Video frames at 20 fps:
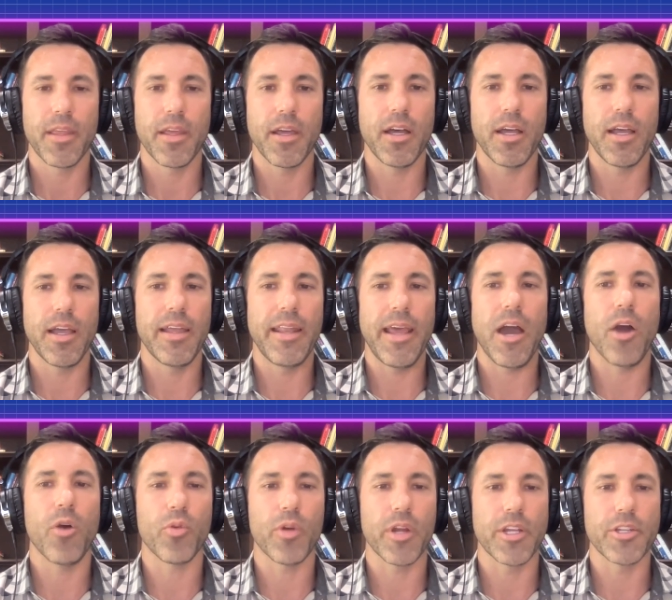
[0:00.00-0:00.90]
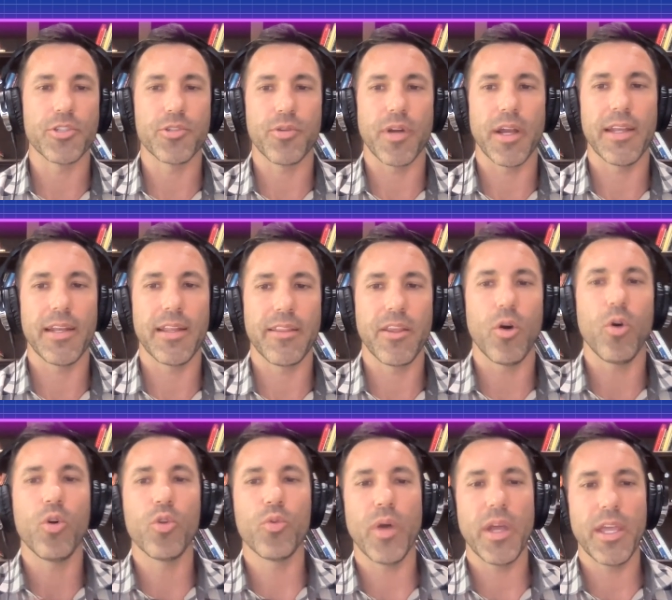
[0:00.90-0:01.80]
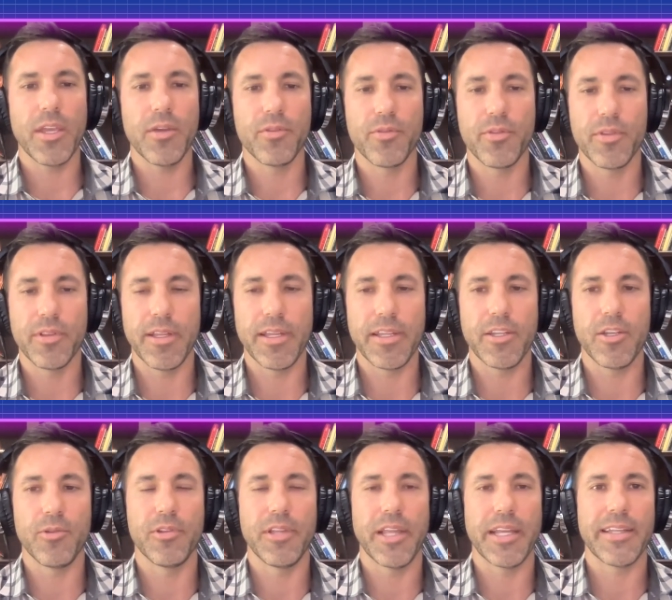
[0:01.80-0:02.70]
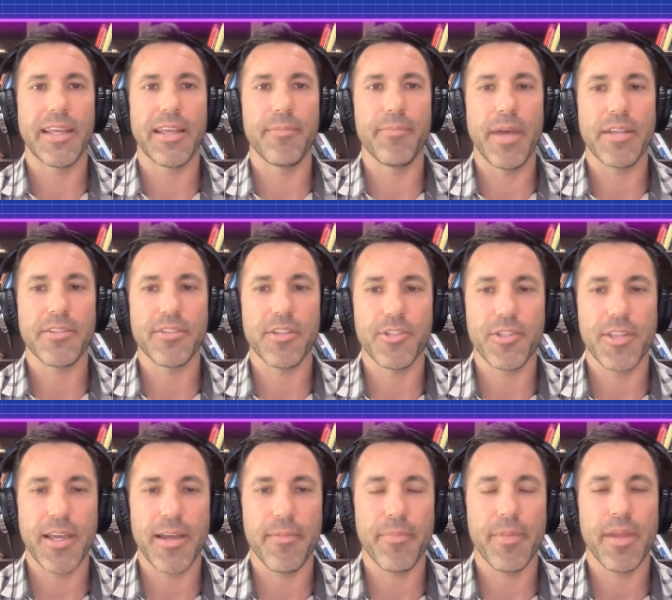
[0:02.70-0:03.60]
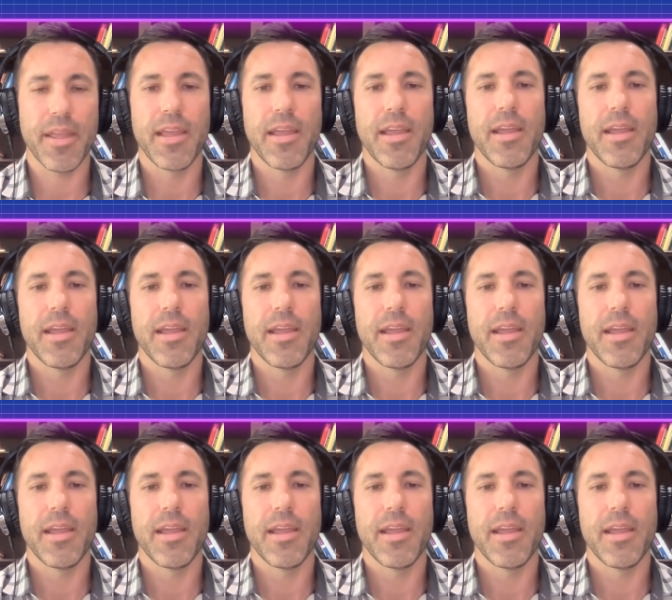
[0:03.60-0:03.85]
uh, an outreach, right? The old way you'd, you'd LinkedIn message them